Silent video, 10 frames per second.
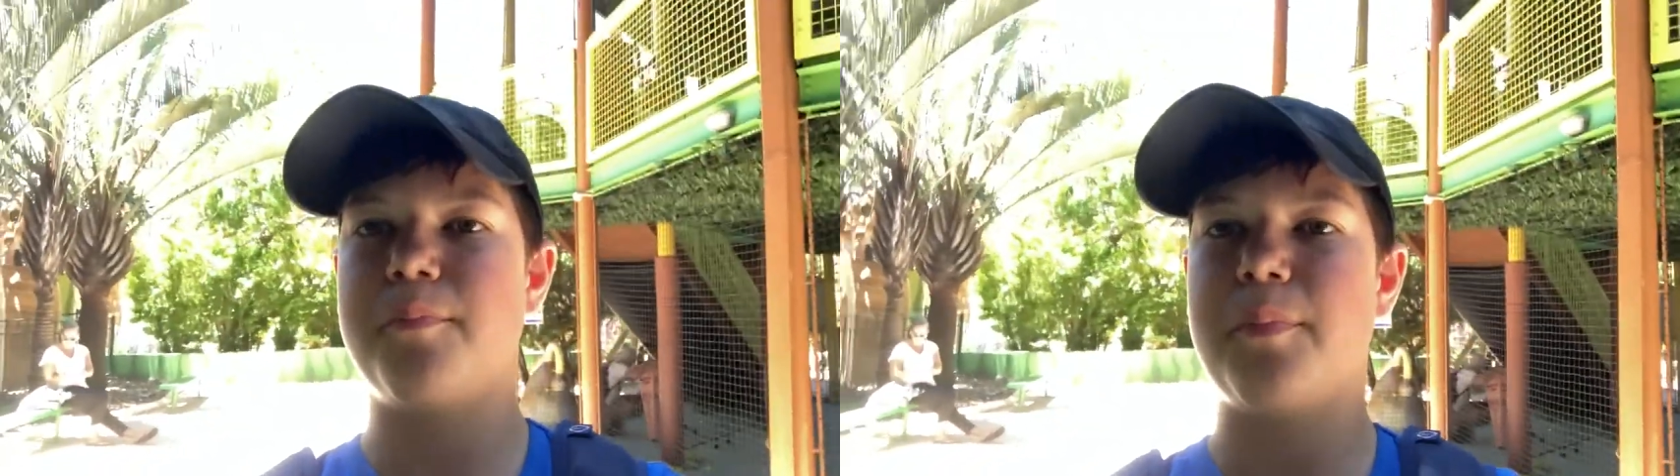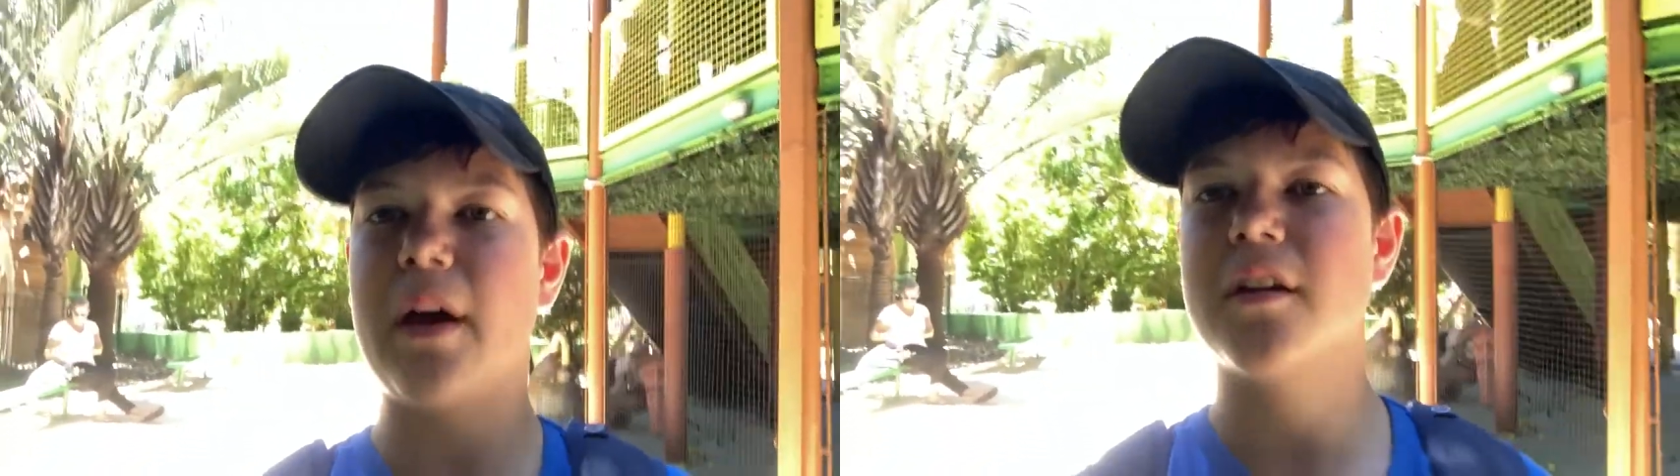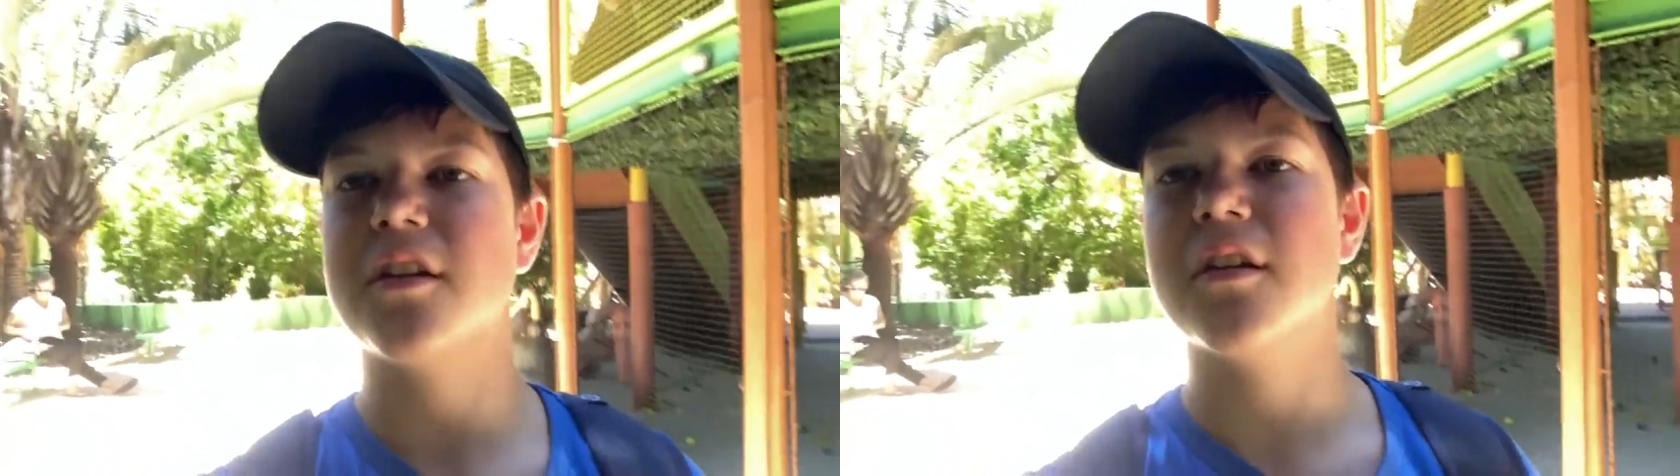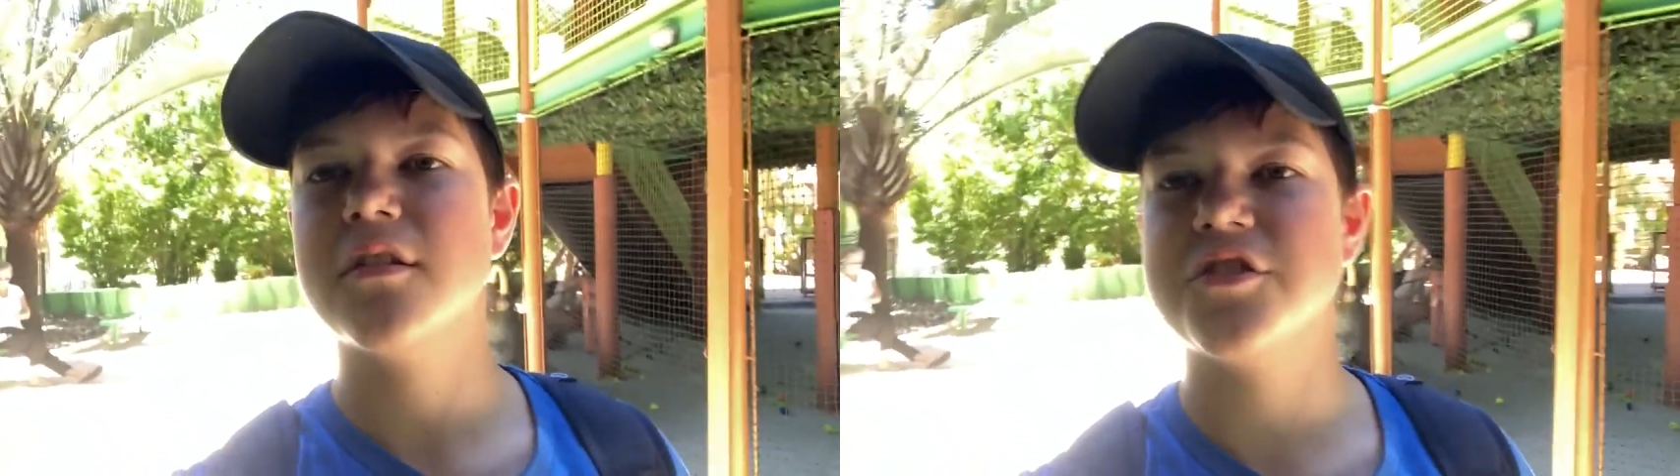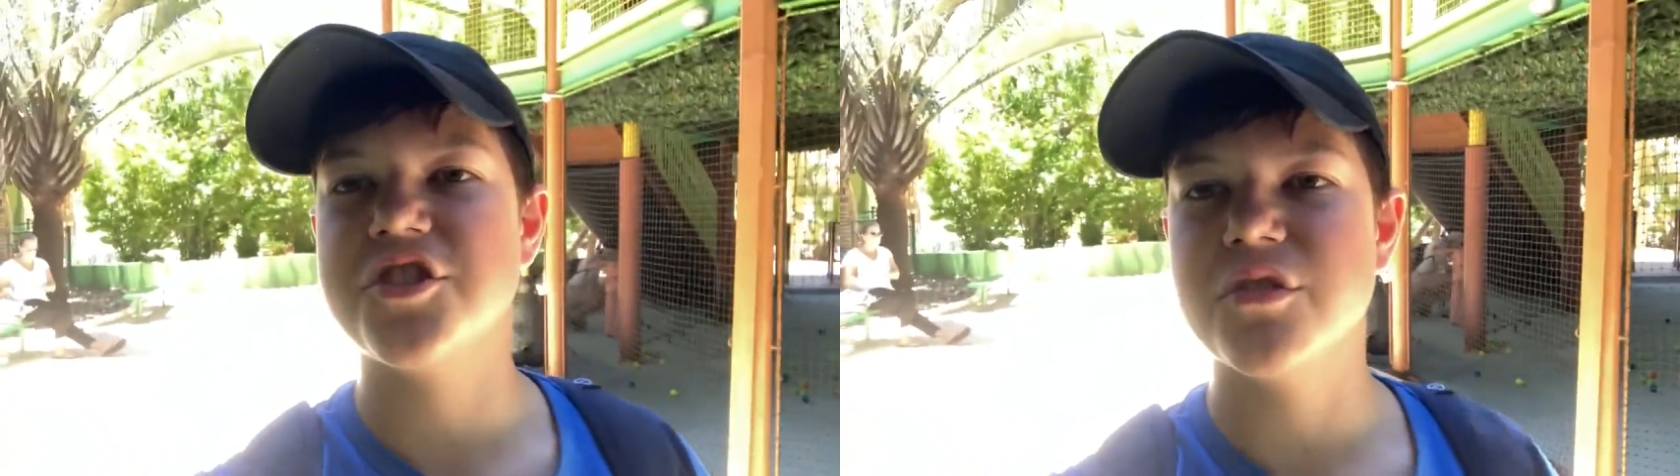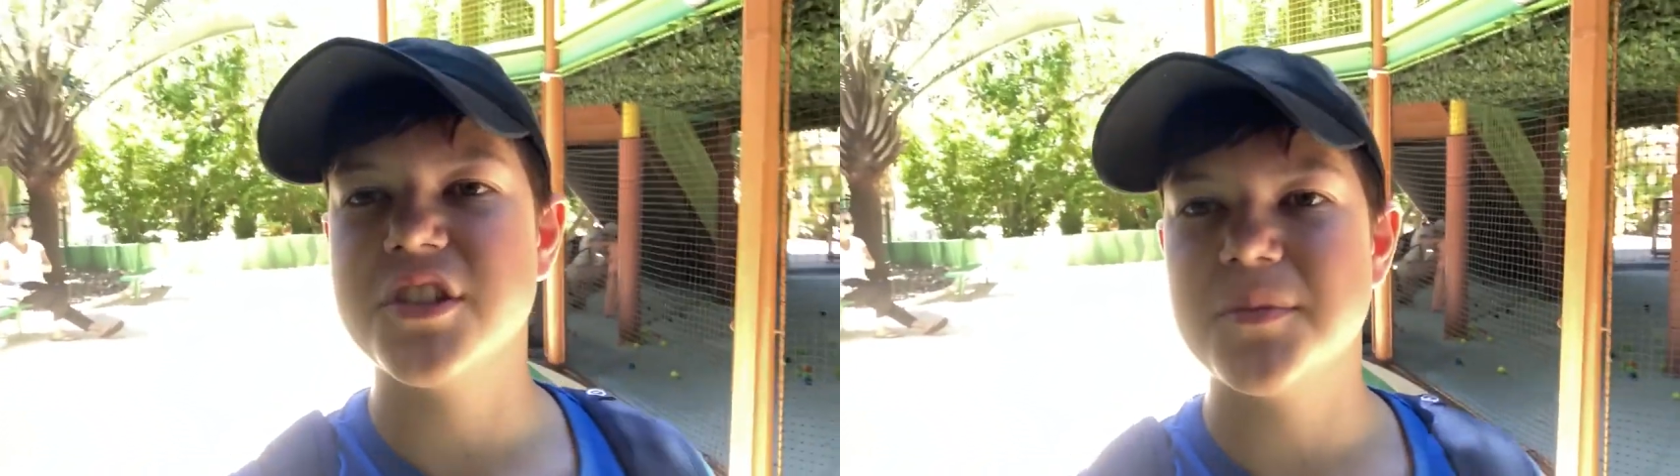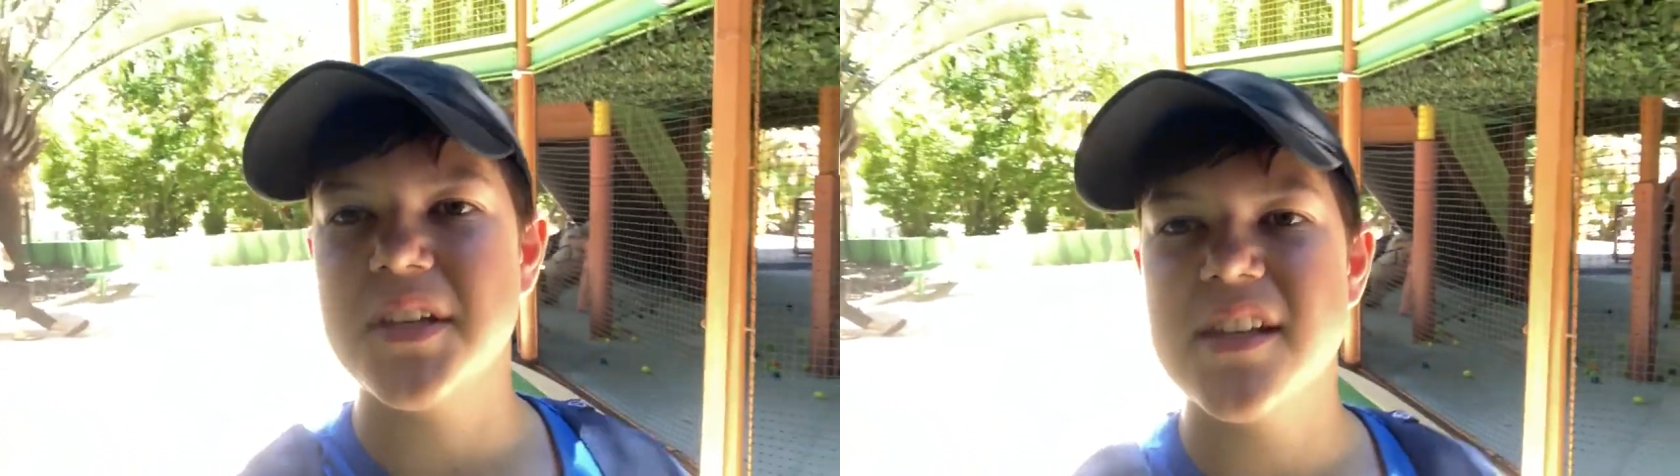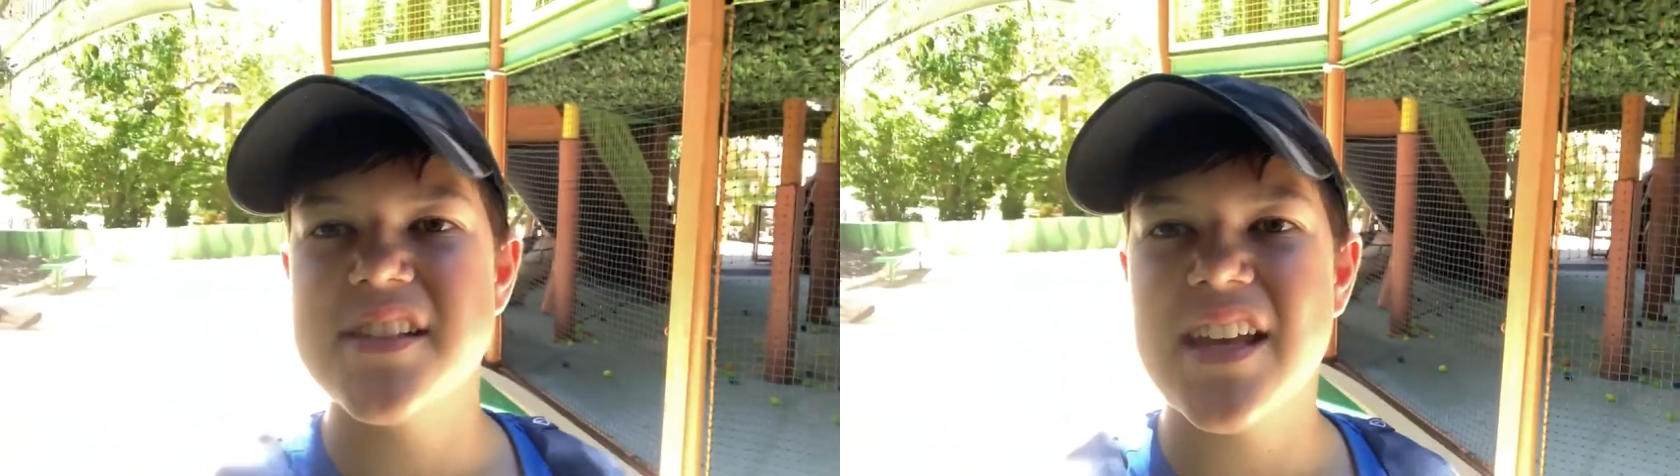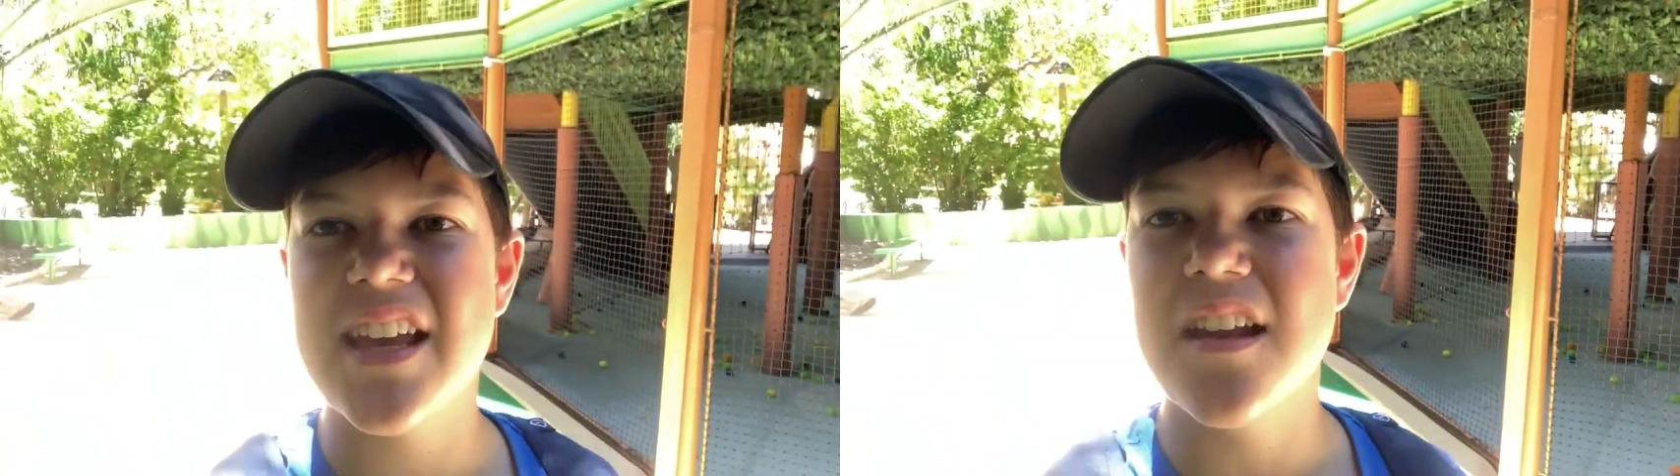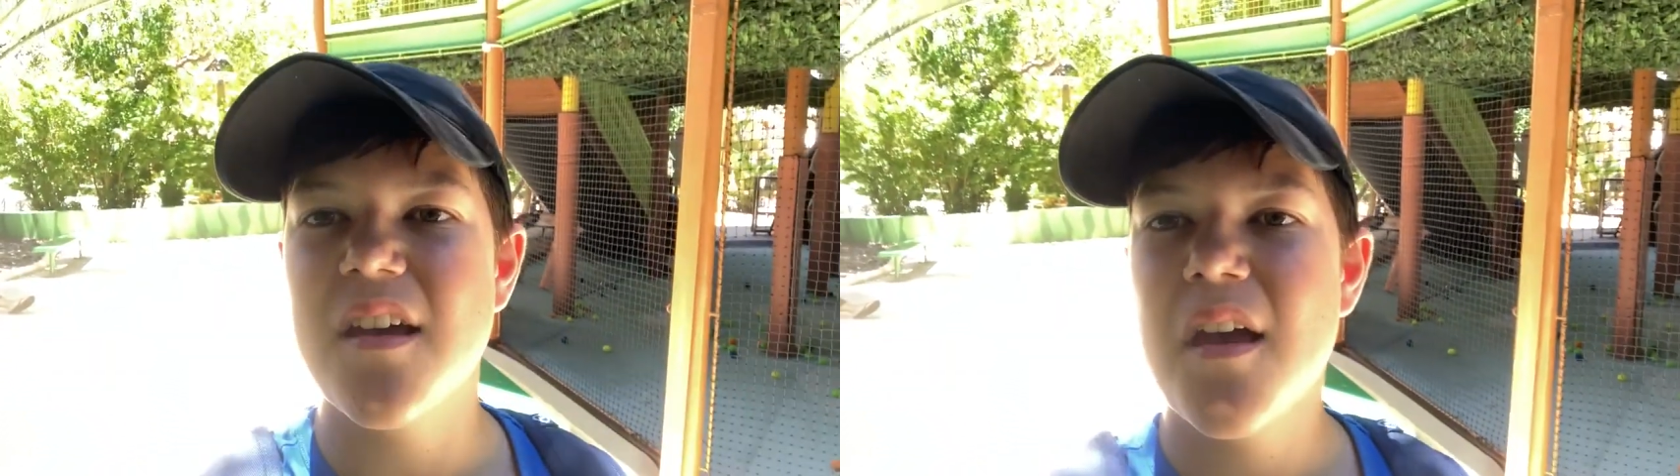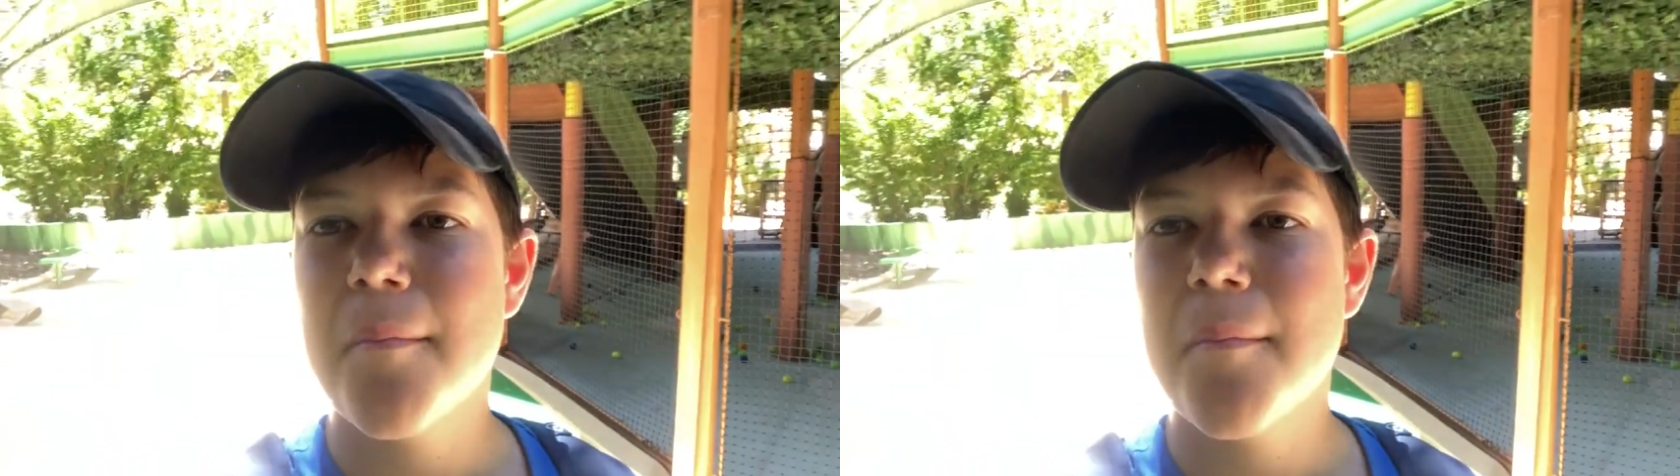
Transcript: About to destroy some kids in